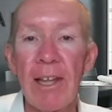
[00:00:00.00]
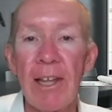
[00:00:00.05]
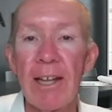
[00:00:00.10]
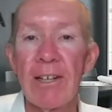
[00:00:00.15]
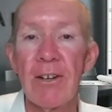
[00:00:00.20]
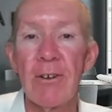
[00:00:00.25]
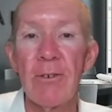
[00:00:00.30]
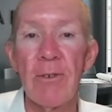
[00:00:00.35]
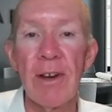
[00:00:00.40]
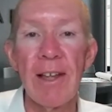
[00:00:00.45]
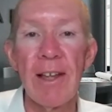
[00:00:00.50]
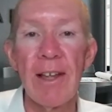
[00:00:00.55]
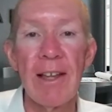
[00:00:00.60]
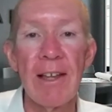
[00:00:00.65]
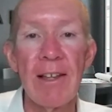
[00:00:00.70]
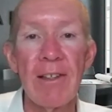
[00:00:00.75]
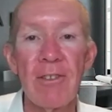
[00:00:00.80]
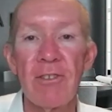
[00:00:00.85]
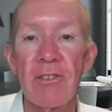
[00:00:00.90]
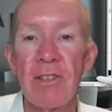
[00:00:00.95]
their
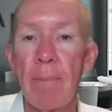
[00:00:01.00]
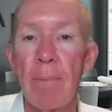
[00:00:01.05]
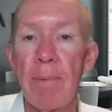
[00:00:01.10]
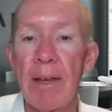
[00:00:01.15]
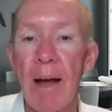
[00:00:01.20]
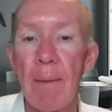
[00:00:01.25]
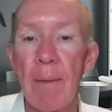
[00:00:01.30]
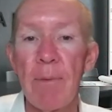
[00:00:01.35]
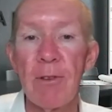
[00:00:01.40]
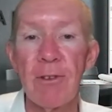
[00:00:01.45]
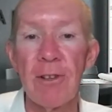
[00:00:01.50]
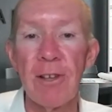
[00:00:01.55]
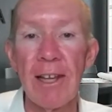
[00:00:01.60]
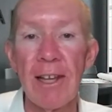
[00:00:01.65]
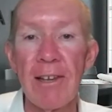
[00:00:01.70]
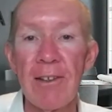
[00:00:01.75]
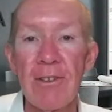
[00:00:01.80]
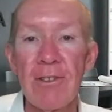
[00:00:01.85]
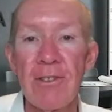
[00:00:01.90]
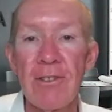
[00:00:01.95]
careers, stepping up as
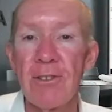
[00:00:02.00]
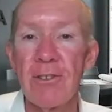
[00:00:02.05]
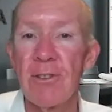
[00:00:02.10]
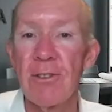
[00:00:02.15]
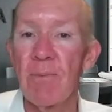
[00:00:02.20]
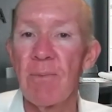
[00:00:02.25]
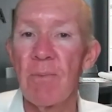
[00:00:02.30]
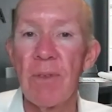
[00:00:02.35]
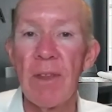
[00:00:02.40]
leaders?